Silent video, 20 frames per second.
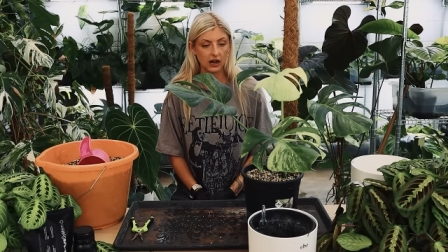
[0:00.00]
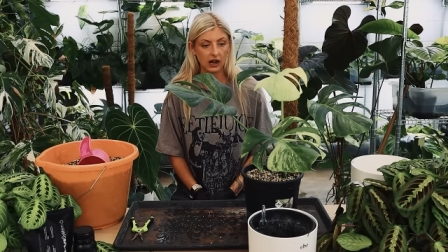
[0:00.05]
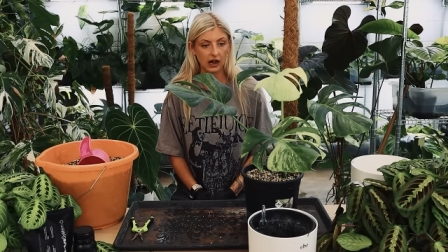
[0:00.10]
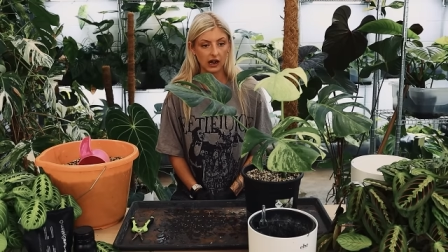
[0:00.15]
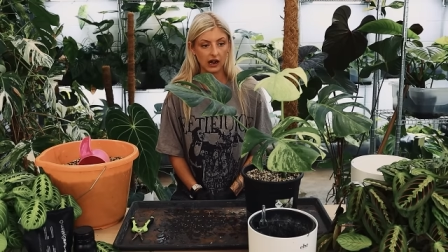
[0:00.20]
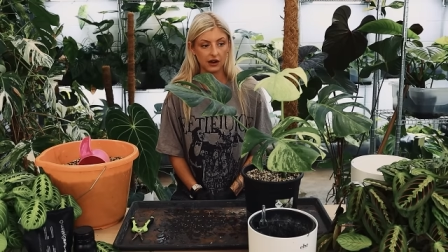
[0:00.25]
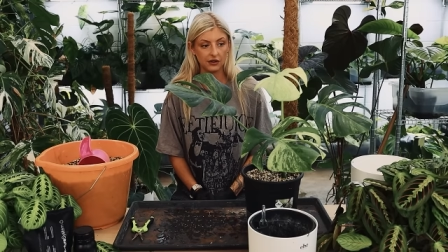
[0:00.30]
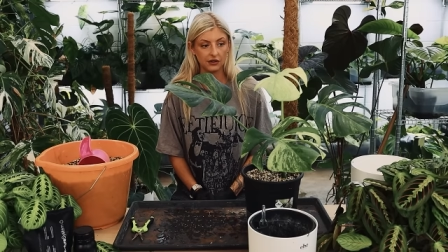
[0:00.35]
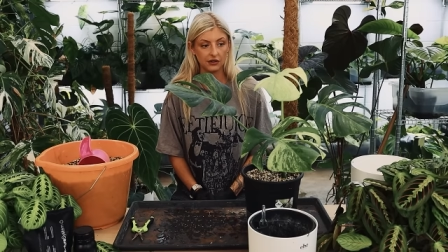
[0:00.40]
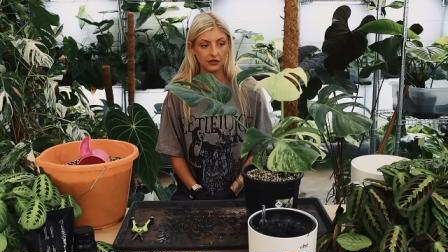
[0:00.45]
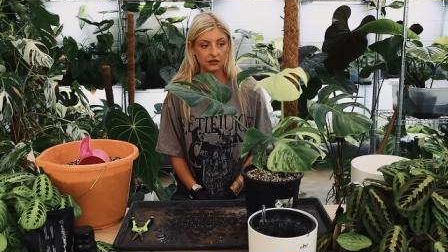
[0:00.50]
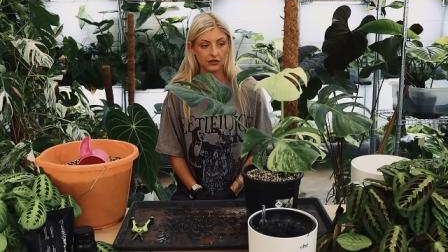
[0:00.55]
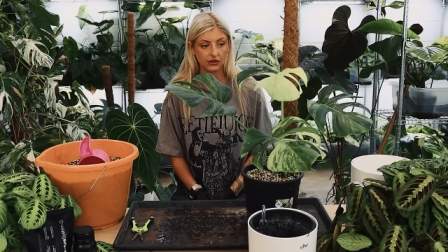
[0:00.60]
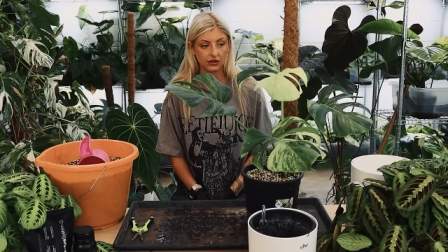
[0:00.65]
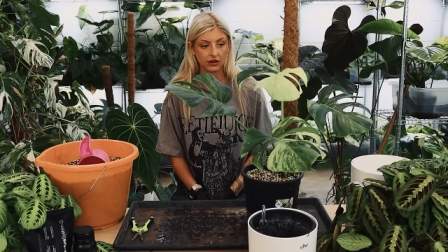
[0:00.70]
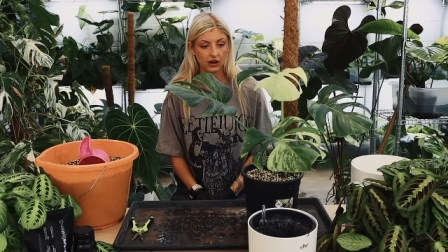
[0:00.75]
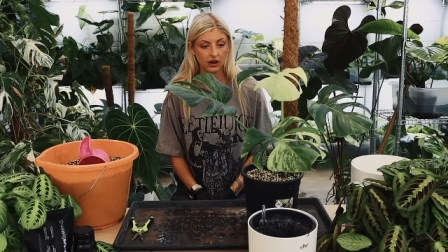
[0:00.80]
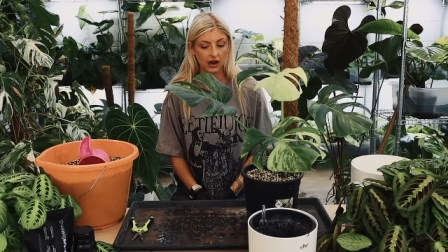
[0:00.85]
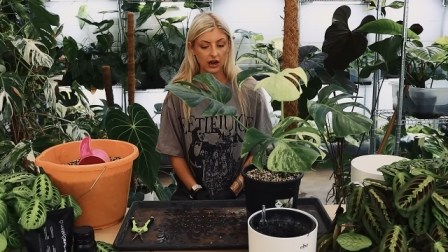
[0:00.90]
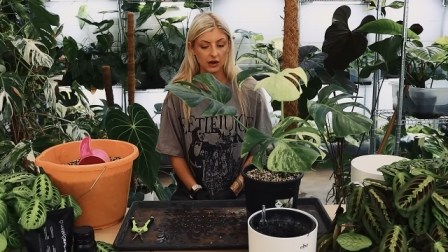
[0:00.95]

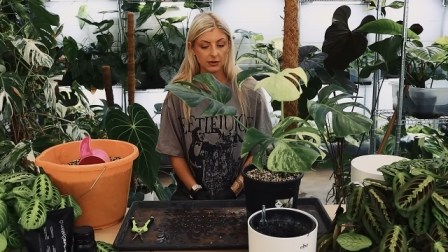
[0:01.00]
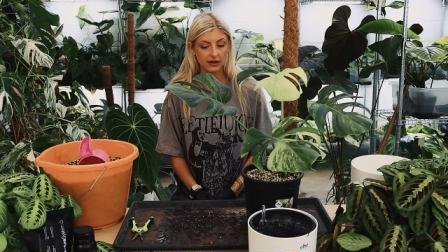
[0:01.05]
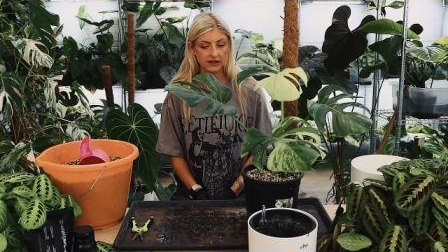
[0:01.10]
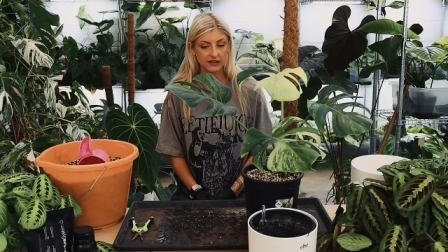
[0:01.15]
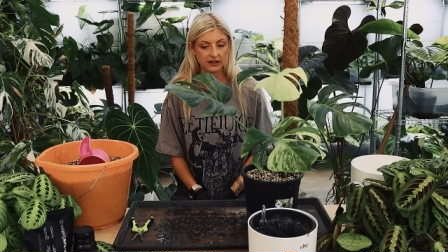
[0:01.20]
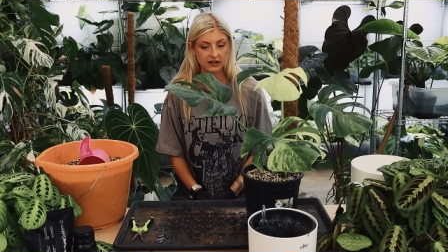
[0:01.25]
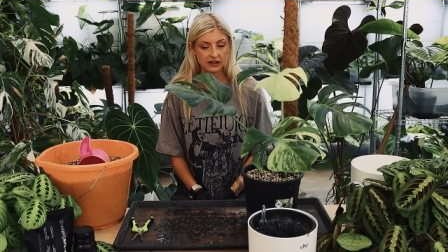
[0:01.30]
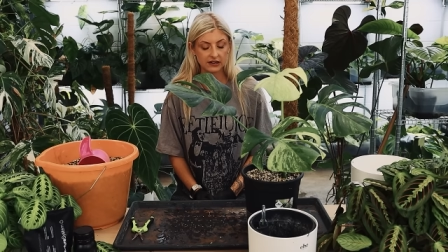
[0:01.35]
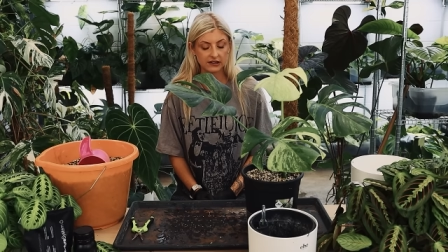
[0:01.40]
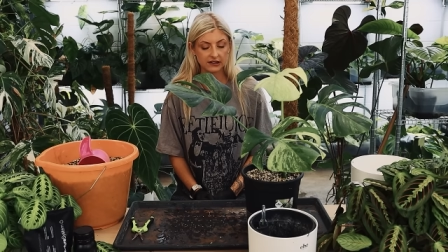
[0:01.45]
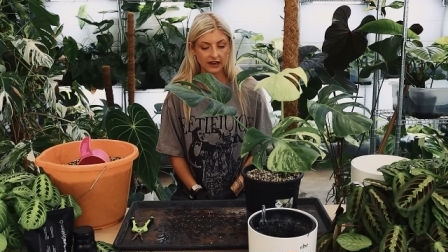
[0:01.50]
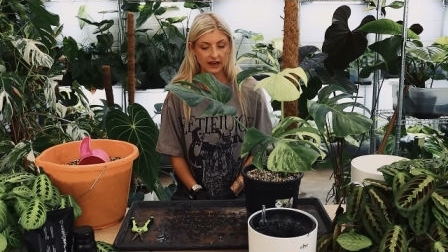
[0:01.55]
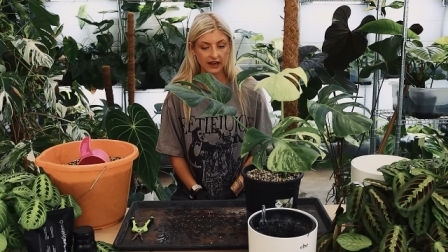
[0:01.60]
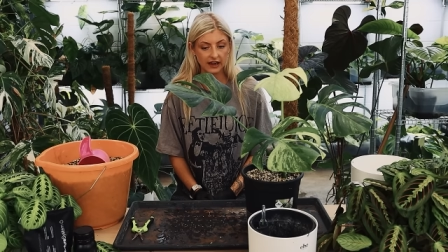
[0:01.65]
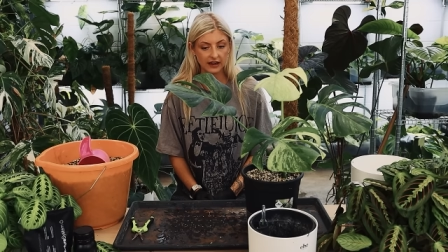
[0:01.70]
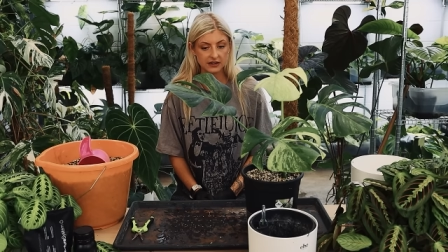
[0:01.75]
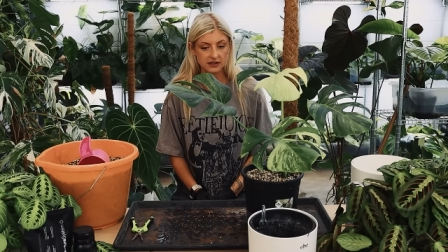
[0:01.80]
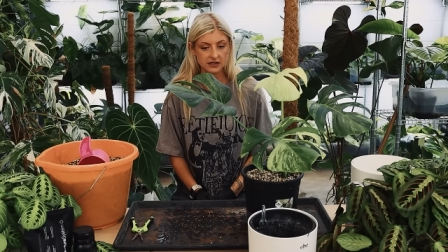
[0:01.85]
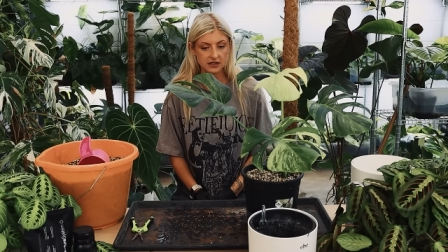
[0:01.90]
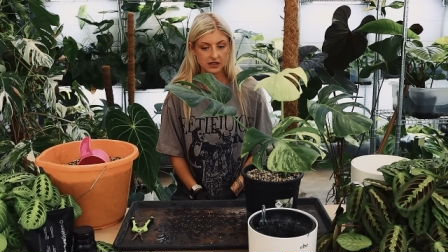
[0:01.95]
and I basically
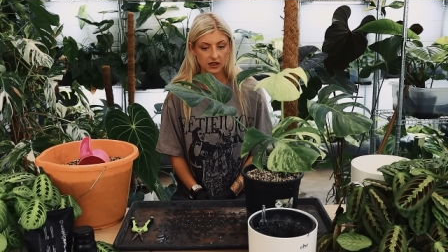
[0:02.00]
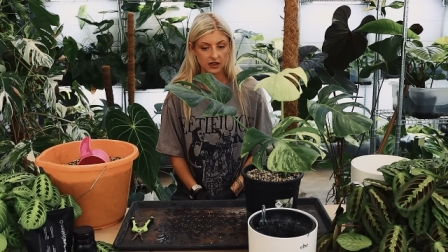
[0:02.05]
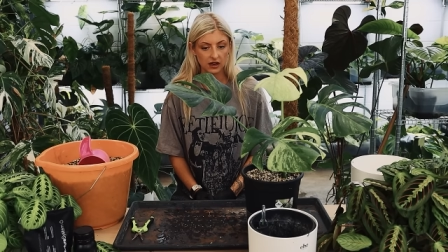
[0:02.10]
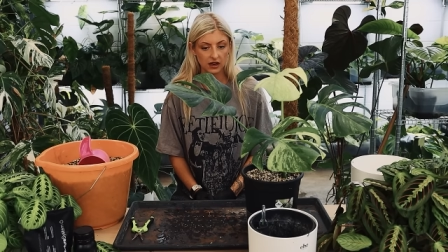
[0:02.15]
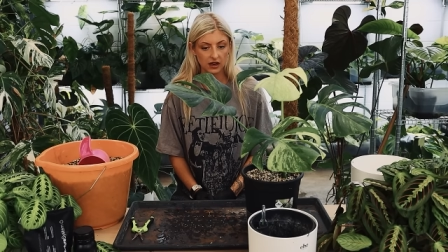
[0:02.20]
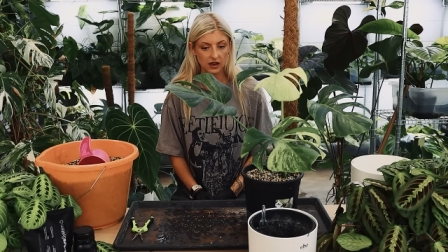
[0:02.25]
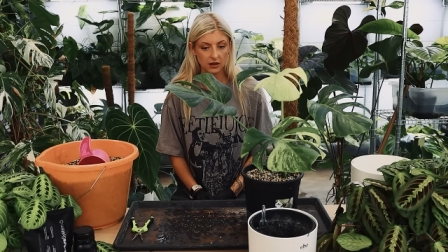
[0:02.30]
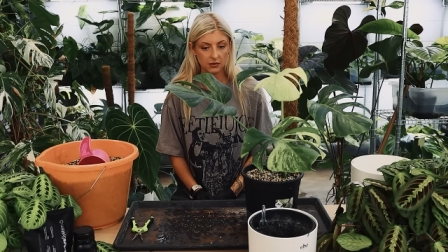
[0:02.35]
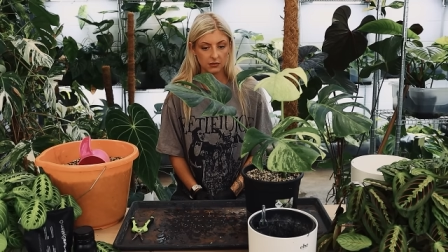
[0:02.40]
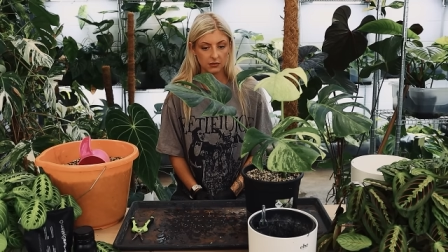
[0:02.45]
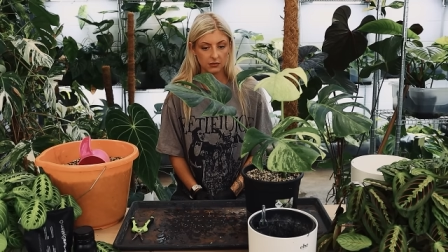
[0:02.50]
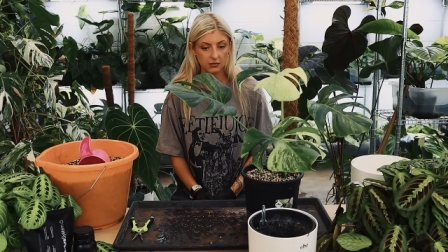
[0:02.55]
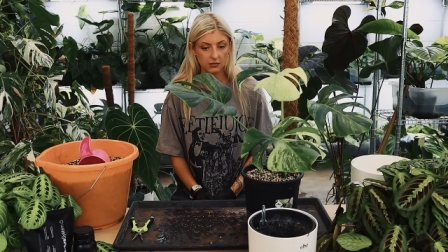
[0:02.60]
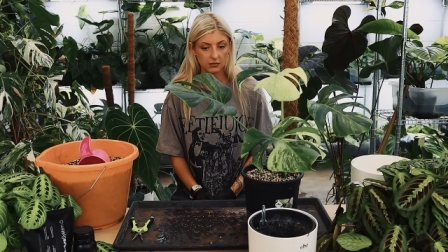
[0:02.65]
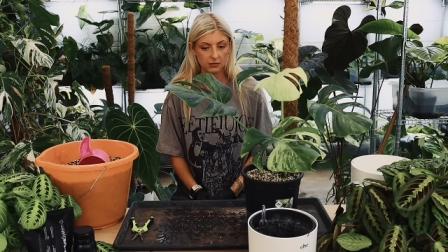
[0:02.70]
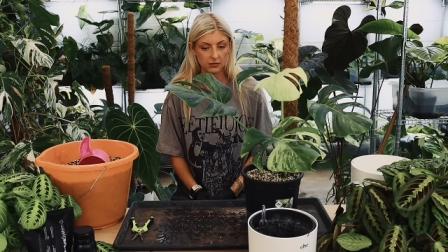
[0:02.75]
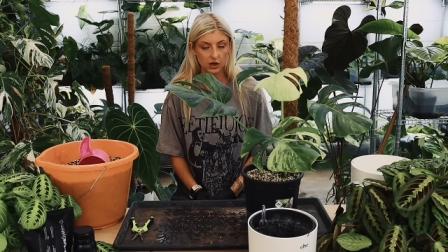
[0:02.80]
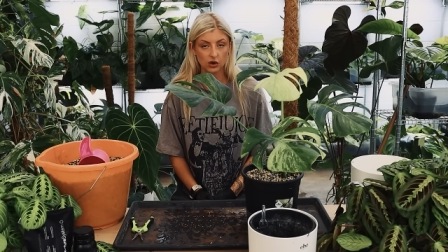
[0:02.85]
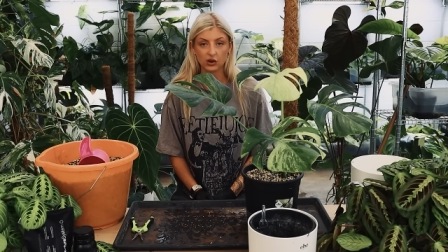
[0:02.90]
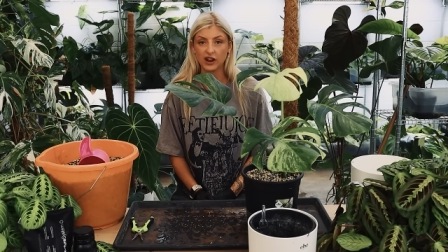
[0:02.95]
said, um,
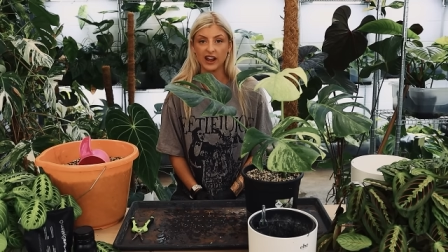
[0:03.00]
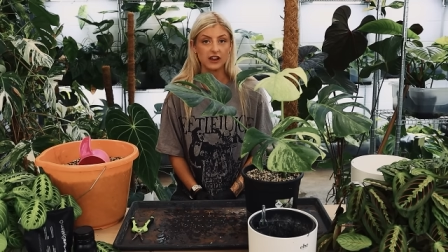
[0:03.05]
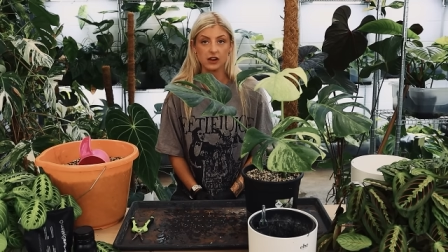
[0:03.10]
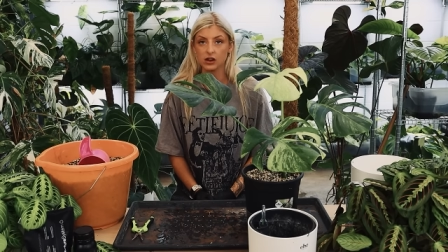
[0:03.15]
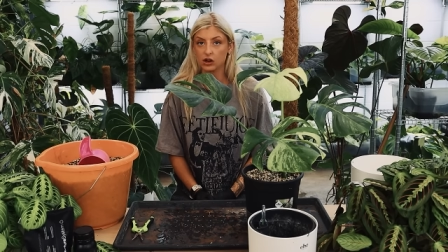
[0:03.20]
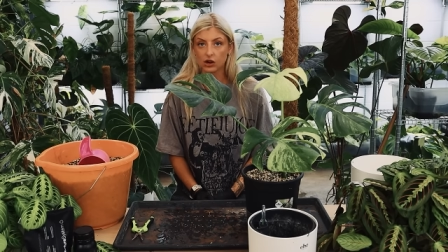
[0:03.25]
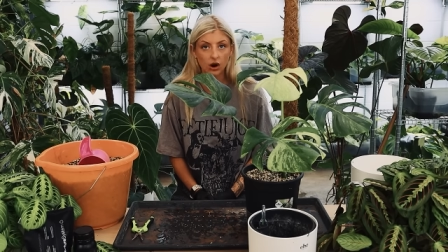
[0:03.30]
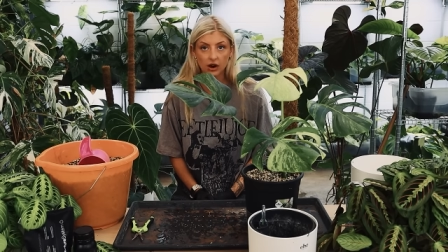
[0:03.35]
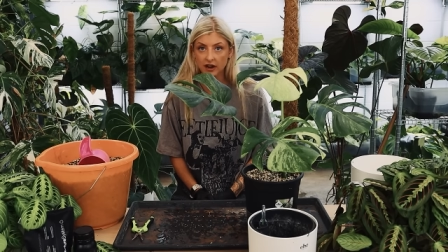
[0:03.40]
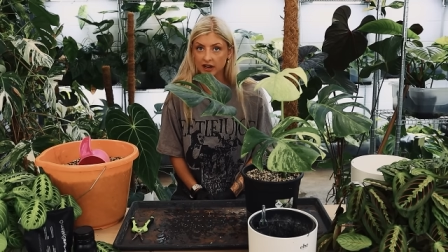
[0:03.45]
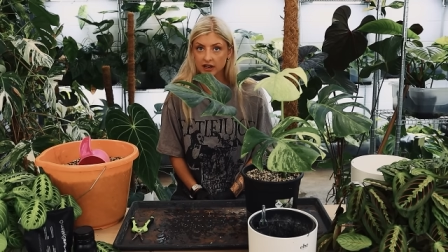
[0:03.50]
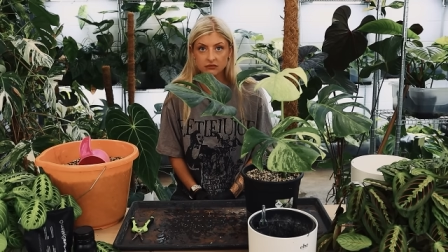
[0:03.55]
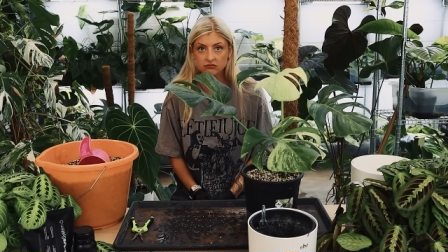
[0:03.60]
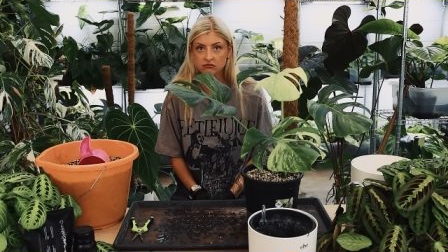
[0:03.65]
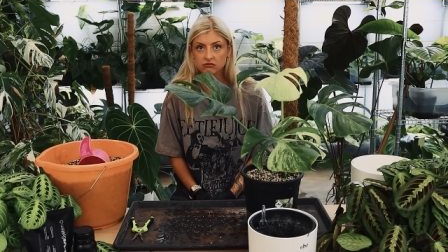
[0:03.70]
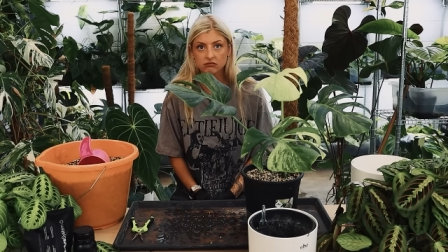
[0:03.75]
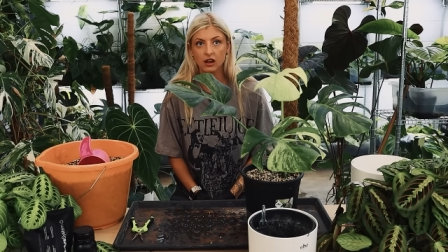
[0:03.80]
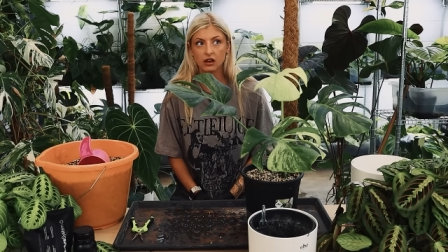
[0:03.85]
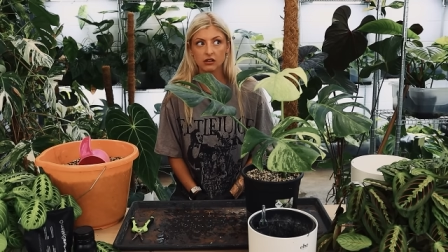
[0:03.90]
you know, get your coin